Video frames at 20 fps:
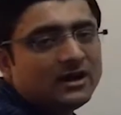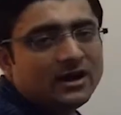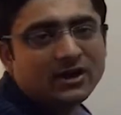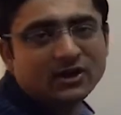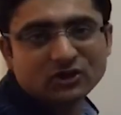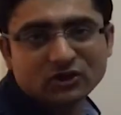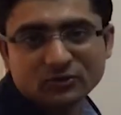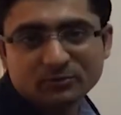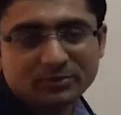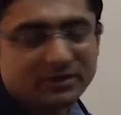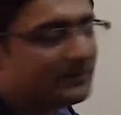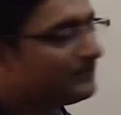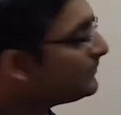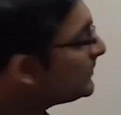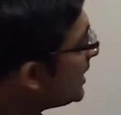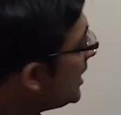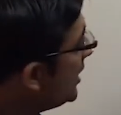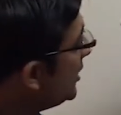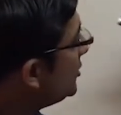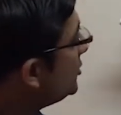RQP.
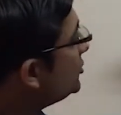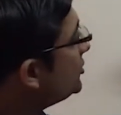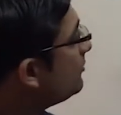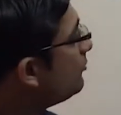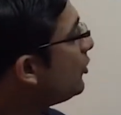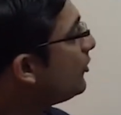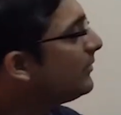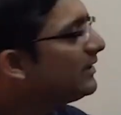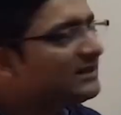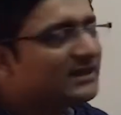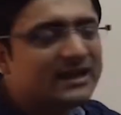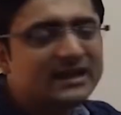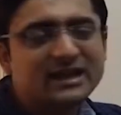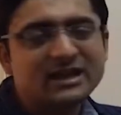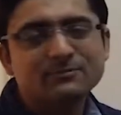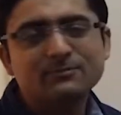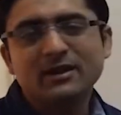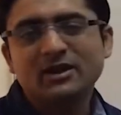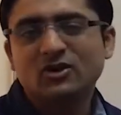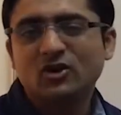So the moment I
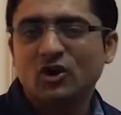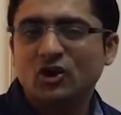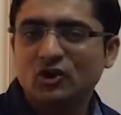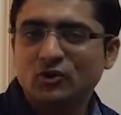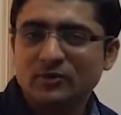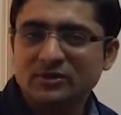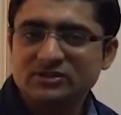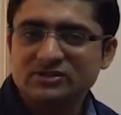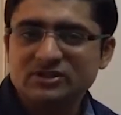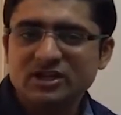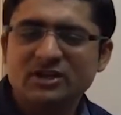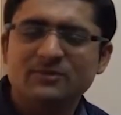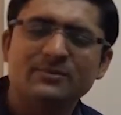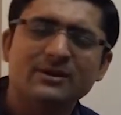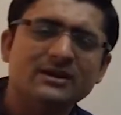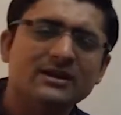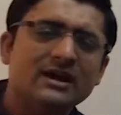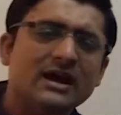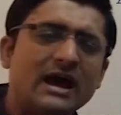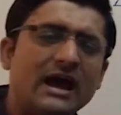get my congruent
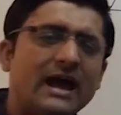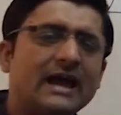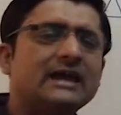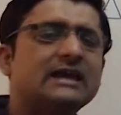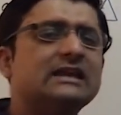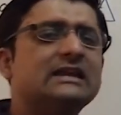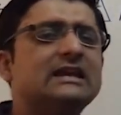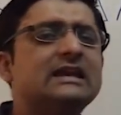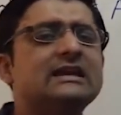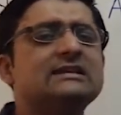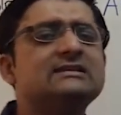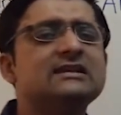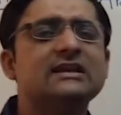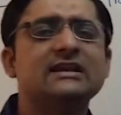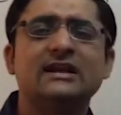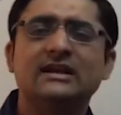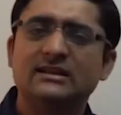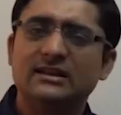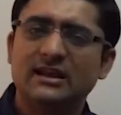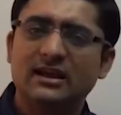statement, I can easily
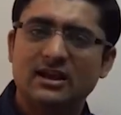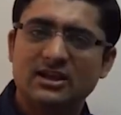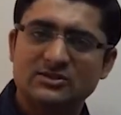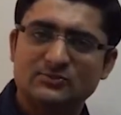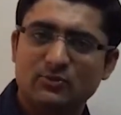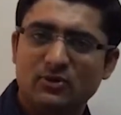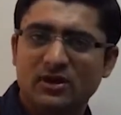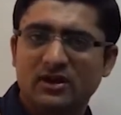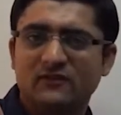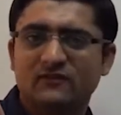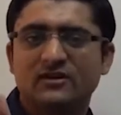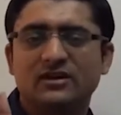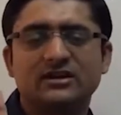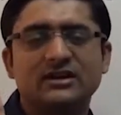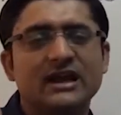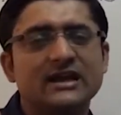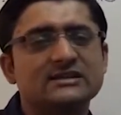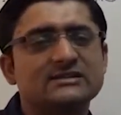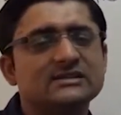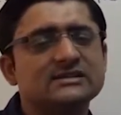get the corresponding
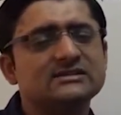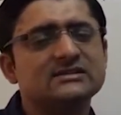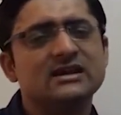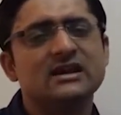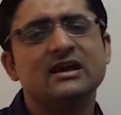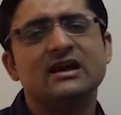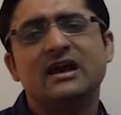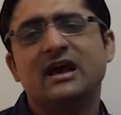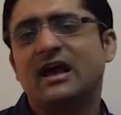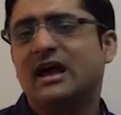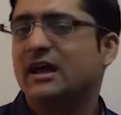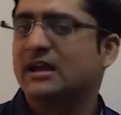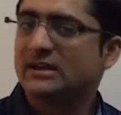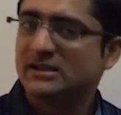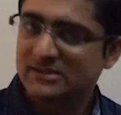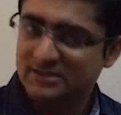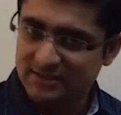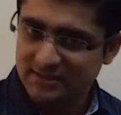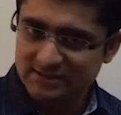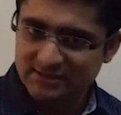vertices,
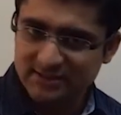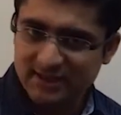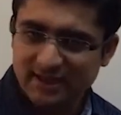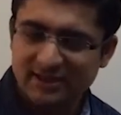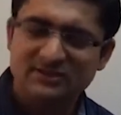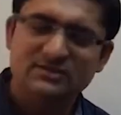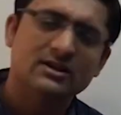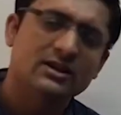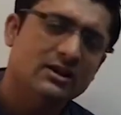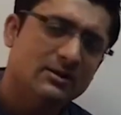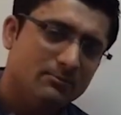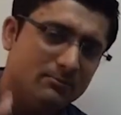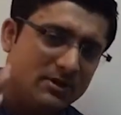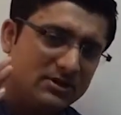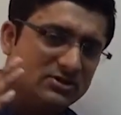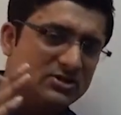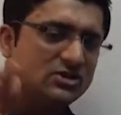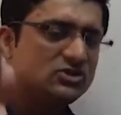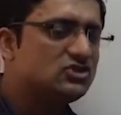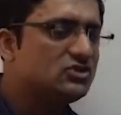angles and sides.
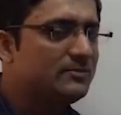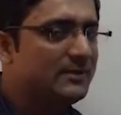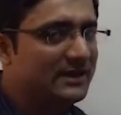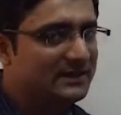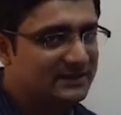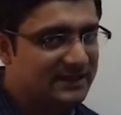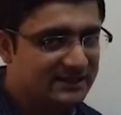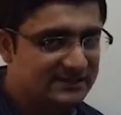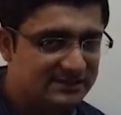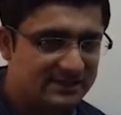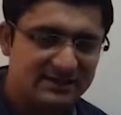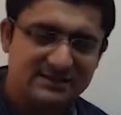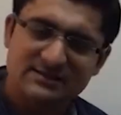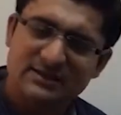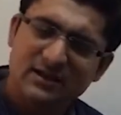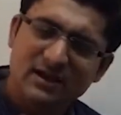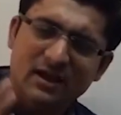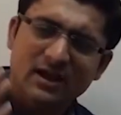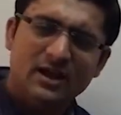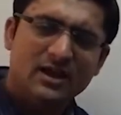But just to make things
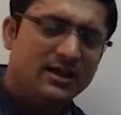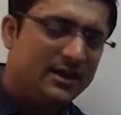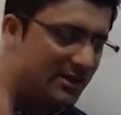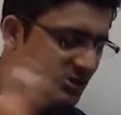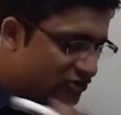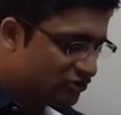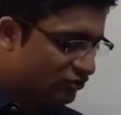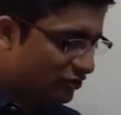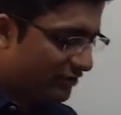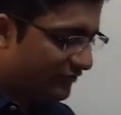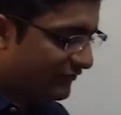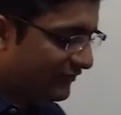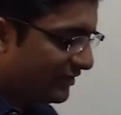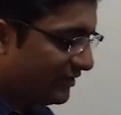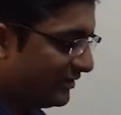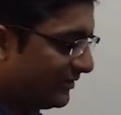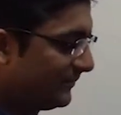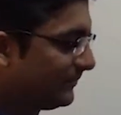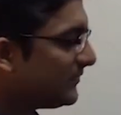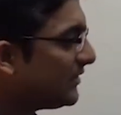easier, let's draw a
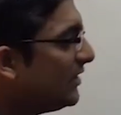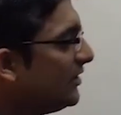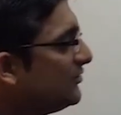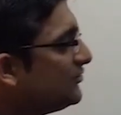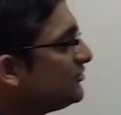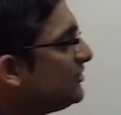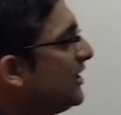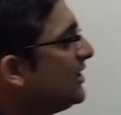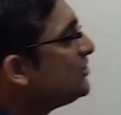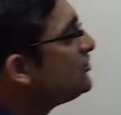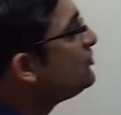figure. So let's